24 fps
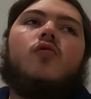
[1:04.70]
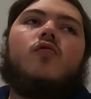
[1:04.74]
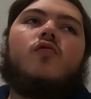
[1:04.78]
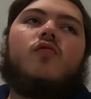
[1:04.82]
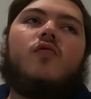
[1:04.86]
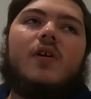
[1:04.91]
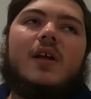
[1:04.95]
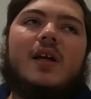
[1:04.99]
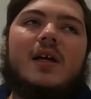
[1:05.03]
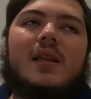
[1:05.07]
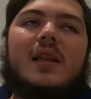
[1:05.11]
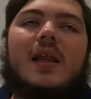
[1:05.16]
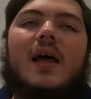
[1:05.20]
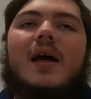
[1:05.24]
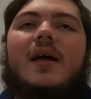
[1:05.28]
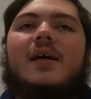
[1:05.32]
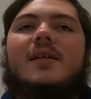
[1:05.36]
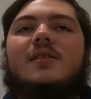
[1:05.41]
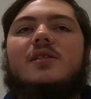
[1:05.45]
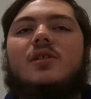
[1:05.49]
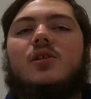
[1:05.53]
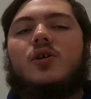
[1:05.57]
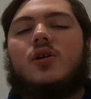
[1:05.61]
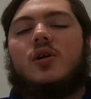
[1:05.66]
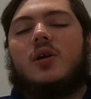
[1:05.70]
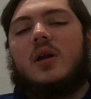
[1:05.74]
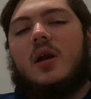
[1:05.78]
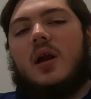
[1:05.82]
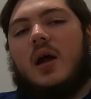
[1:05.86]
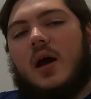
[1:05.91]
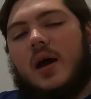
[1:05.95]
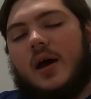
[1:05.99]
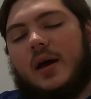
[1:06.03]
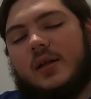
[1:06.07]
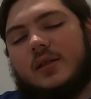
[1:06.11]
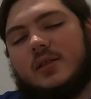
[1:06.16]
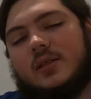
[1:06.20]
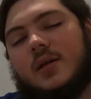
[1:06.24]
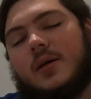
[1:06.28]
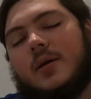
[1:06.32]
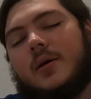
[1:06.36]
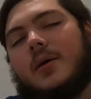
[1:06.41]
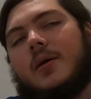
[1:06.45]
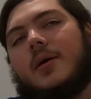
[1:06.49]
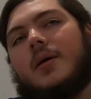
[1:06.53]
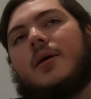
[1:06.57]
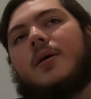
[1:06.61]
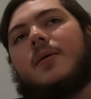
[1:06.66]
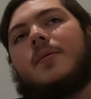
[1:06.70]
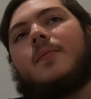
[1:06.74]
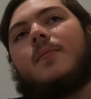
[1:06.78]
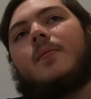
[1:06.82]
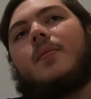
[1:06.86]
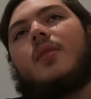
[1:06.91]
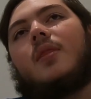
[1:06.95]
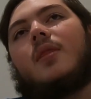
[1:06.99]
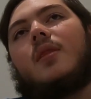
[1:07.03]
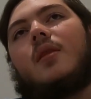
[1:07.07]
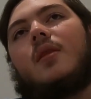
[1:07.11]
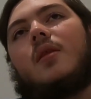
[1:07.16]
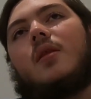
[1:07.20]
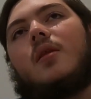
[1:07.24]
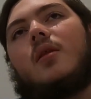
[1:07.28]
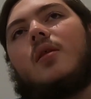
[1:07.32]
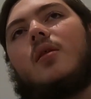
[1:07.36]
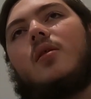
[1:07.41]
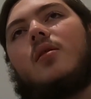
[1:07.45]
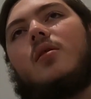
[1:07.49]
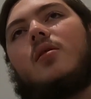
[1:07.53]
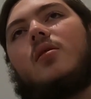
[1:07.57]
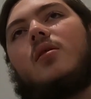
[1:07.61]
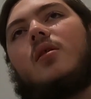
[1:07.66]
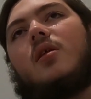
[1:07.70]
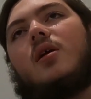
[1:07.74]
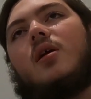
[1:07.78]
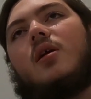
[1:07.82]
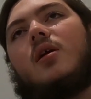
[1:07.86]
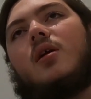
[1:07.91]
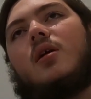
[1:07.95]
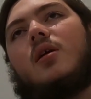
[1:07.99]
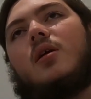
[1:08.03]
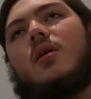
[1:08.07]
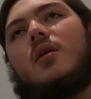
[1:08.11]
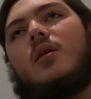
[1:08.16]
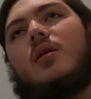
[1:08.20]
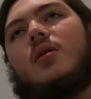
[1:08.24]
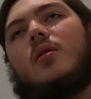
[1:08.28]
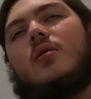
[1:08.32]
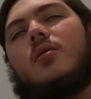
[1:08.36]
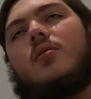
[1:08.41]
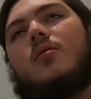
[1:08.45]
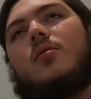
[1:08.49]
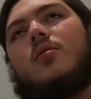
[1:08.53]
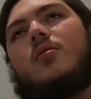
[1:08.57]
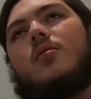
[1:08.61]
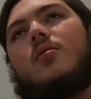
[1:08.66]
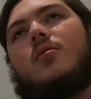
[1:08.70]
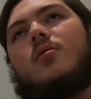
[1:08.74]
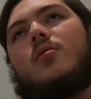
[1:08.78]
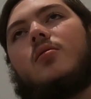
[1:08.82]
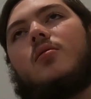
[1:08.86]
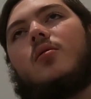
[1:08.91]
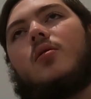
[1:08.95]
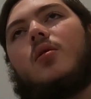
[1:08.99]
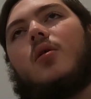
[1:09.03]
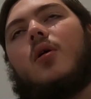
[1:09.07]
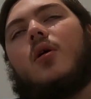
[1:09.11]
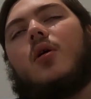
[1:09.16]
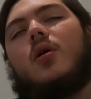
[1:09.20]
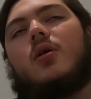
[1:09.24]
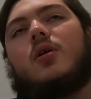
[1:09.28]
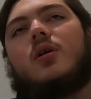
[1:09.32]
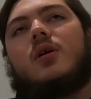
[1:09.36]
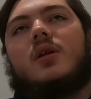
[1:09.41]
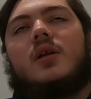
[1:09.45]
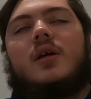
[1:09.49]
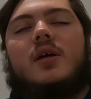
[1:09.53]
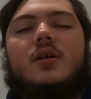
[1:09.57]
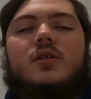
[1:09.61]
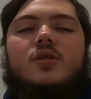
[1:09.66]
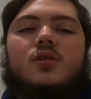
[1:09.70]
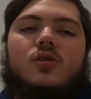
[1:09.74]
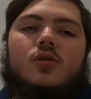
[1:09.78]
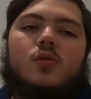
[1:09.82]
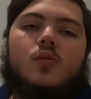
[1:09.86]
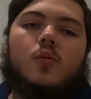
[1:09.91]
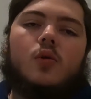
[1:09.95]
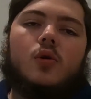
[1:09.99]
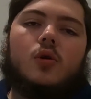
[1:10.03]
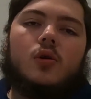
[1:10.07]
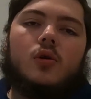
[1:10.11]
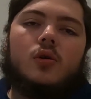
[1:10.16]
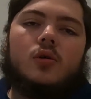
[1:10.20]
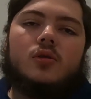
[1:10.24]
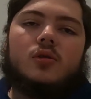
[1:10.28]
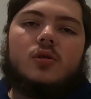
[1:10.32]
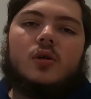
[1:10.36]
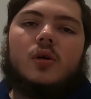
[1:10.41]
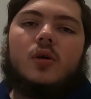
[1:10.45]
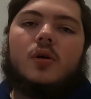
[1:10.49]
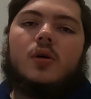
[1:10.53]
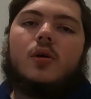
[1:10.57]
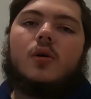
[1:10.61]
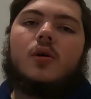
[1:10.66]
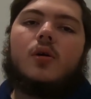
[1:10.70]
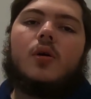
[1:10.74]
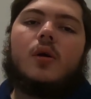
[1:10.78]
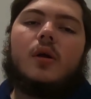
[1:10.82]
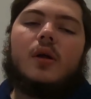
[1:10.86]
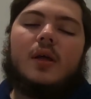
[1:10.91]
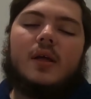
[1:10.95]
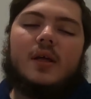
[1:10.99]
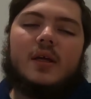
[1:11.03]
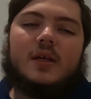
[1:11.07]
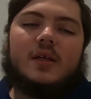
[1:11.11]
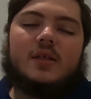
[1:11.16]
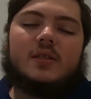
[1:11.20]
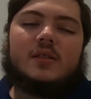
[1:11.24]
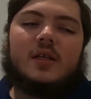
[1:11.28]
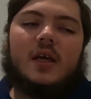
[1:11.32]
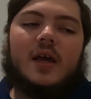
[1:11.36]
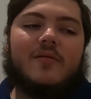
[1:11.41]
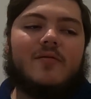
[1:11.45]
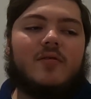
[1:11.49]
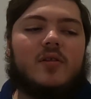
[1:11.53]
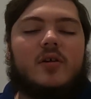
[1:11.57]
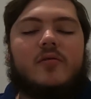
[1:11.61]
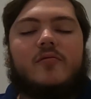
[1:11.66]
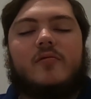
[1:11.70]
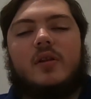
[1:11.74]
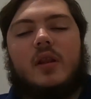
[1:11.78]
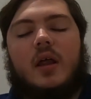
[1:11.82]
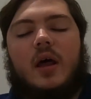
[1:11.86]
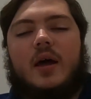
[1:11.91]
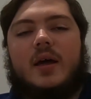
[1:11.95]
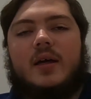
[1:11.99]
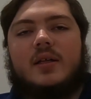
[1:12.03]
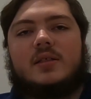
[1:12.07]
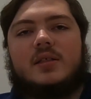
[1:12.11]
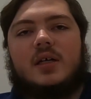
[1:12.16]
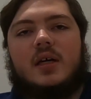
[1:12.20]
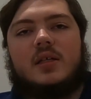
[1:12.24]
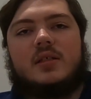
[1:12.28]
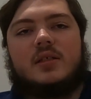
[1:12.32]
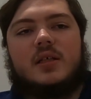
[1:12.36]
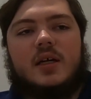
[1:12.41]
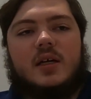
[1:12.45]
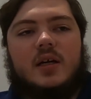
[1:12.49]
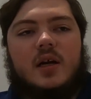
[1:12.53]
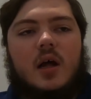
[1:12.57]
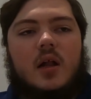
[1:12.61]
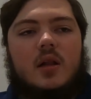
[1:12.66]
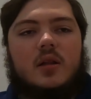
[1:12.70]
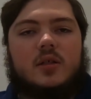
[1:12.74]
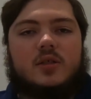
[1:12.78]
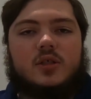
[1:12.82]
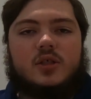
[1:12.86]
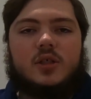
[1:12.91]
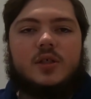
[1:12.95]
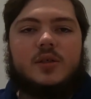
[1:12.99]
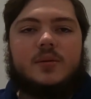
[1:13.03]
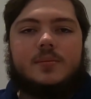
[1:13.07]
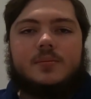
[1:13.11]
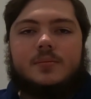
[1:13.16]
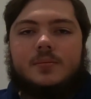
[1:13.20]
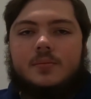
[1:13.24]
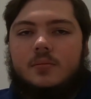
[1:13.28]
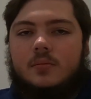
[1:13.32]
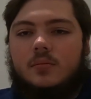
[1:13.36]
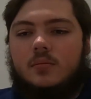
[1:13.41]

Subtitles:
realize it or not, the architecture world is heavily reliant on technology.